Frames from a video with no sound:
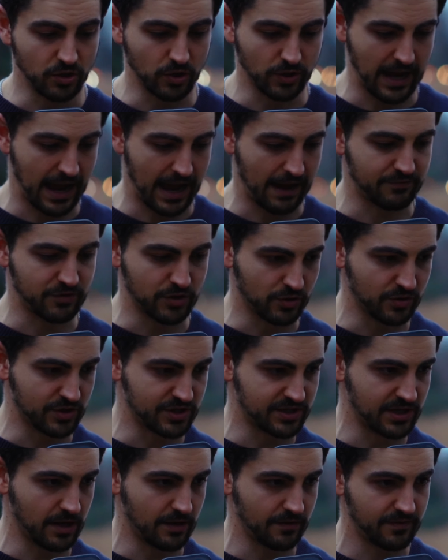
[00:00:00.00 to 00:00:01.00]
to look after
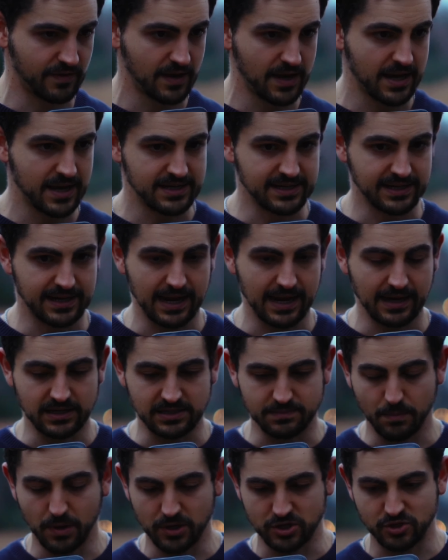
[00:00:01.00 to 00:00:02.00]
yourself, to
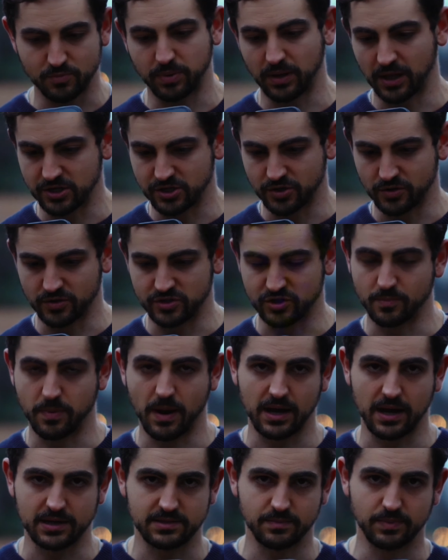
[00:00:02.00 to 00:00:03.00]
gain as much pleasure as
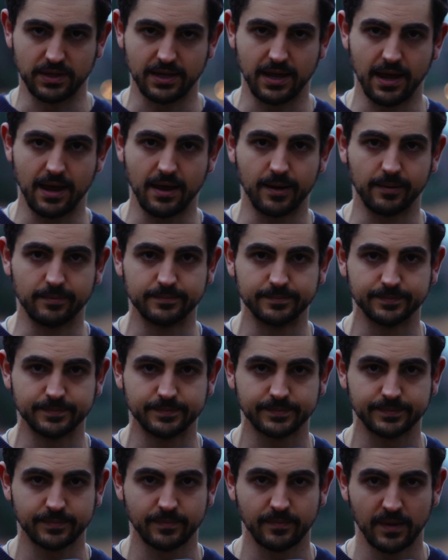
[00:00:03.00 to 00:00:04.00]
you possibly can.
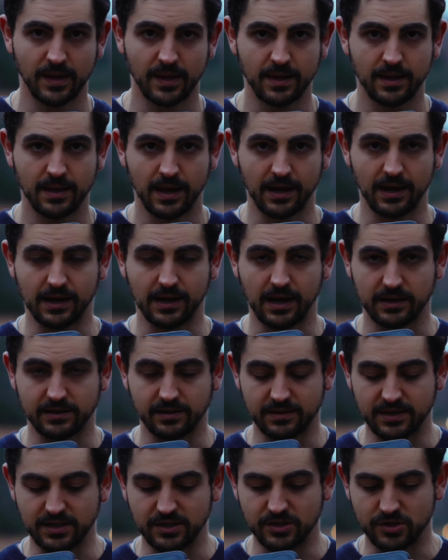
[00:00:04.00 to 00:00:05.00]
And I
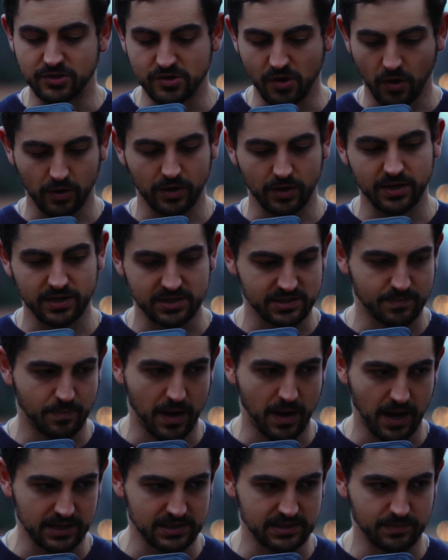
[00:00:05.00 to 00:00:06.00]
got to the
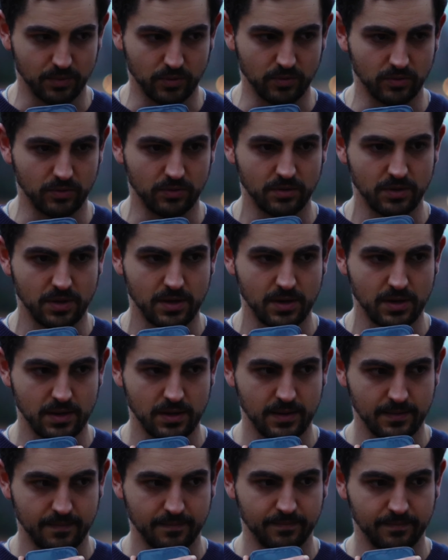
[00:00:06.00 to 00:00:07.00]
darkest possible
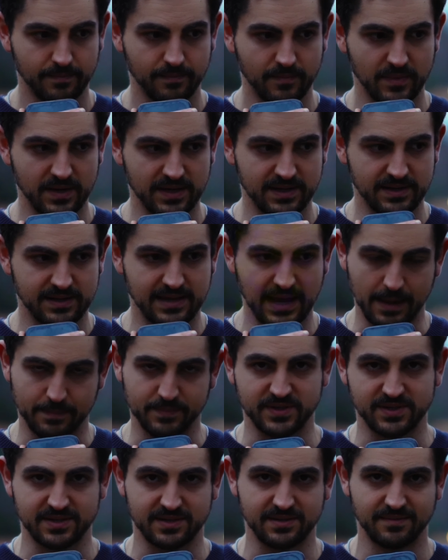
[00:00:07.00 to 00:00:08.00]

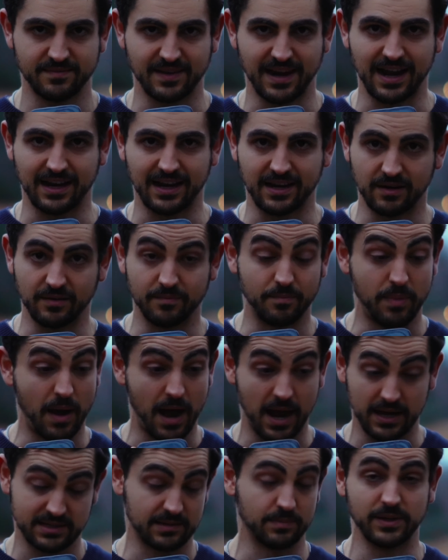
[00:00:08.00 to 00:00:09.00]
depths that I could
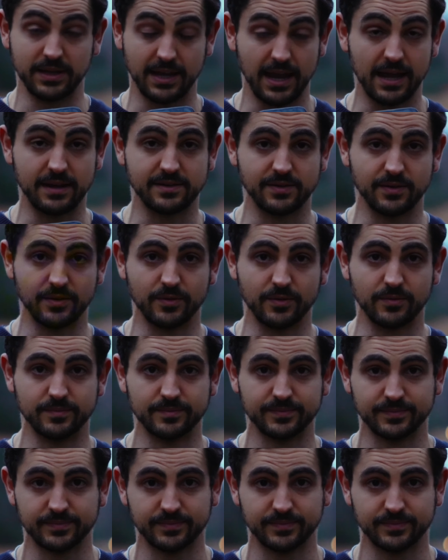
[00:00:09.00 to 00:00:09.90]
possibly get to.